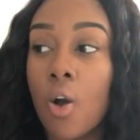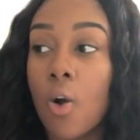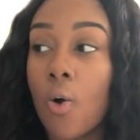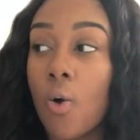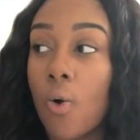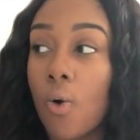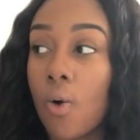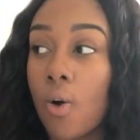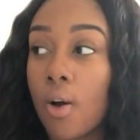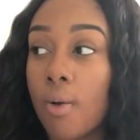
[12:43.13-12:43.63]

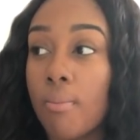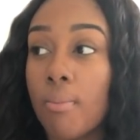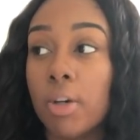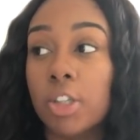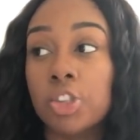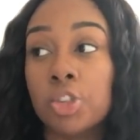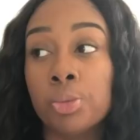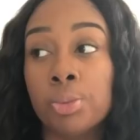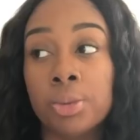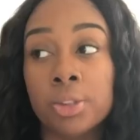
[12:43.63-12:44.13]
or
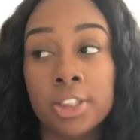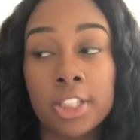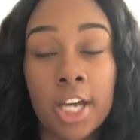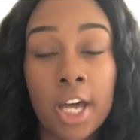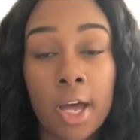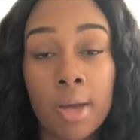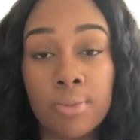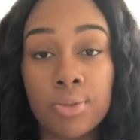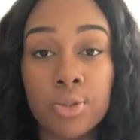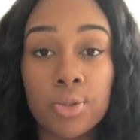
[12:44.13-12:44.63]
multiple
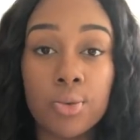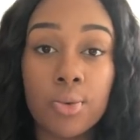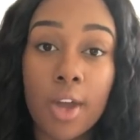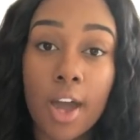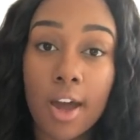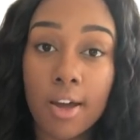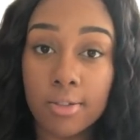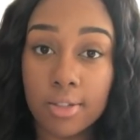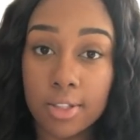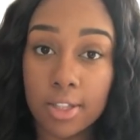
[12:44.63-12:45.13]
times
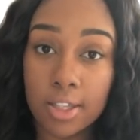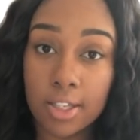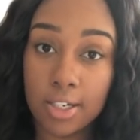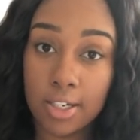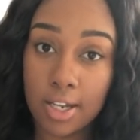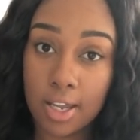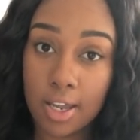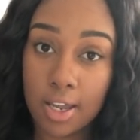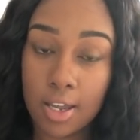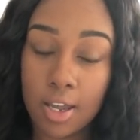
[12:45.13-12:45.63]
throughout the
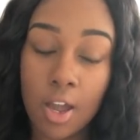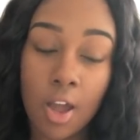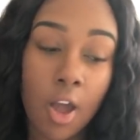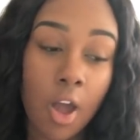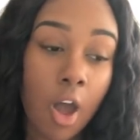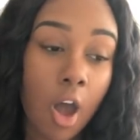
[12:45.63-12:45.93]
day.